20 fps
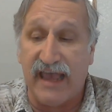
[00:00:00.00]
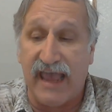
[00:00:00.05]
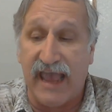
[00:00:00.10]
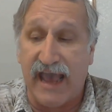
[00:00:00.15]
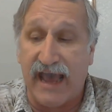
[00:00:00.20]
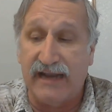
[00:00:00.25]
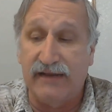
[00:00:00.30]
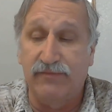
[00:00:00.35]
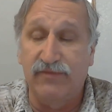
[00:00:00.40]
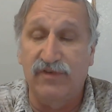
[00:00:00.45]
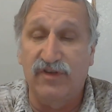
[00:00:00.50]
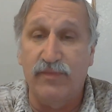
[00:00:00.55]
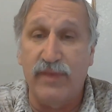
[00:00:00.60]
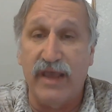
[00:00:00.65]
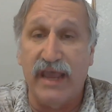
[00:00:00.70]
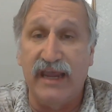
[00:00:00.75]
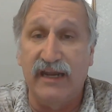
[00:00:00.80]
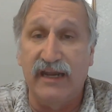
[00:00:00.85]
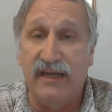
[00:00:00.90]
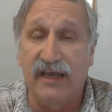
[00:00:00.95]
Adams
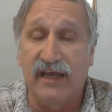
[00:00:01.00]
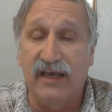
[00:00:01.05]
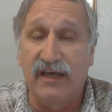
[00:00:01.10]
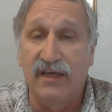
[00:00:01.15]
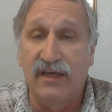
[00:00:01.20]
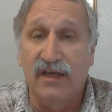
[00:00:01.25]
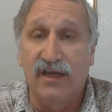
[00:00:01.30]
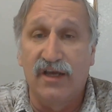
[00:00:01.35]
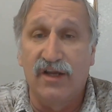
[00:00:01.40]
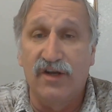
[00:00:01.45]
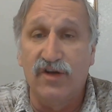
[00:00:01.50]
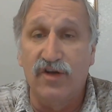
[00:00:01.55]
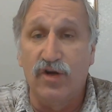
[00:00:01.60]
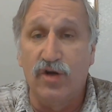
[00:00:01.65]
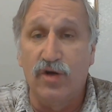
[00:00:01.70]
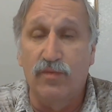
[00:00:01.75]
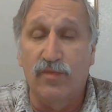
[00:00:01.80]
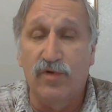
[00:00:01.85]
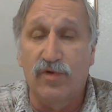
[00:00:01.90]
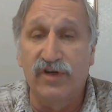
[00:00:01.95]
made
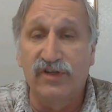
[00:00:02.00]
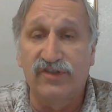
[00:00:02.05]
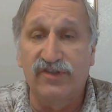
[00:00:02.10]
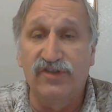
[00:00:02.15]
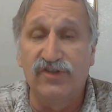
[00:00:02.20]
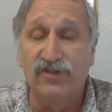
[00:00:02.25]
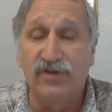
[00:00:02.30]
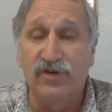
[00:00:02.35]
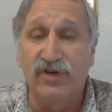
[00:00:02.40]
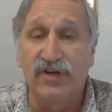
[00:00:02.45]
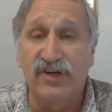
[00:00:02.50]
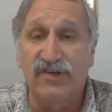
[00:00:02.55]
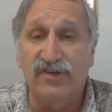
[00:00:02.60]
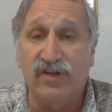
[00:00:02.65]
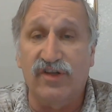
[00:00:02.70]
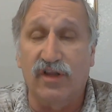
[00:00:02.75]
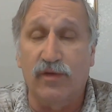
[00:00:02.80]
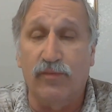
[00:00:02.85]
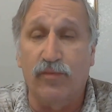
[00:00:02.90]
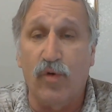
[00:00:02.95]
numerous
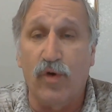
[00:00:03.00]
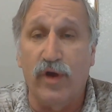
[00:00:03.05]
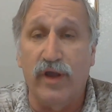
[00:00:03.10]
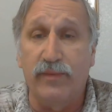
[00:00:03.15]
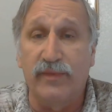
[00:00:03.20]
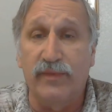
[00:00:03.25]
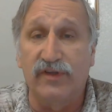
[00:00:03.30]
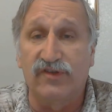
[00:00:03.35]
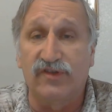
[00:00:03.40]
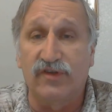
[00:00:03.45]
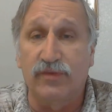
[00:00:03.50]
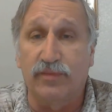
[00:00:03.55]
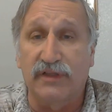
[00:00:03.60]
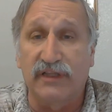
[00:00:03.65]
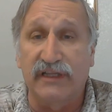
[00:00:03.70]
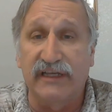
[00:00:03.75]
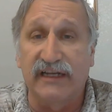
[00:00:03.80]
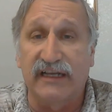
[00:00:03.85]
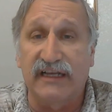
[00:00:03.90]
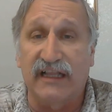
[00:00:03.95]
judicial appointments to
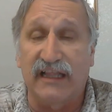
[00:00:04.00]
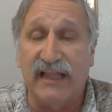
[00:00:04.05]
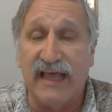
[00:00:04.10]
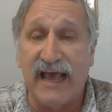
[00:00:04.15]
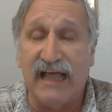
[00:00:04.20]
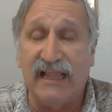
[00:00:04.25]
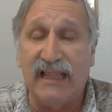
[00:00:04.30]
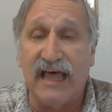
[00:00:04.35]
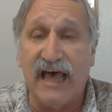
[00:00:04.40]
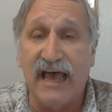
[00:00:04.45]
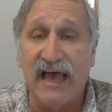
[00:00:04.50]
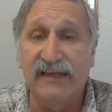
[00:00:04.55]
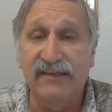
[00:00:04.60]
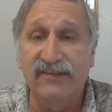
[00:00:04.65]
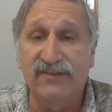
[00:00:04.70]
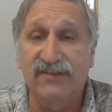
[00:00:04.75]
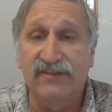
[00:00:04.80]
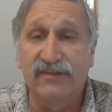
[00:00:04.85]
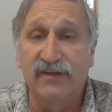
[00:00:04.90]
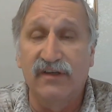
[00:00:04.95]
political
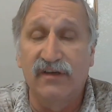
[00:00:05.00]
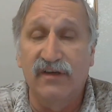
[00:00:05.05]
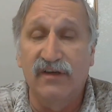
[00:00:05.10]
allies,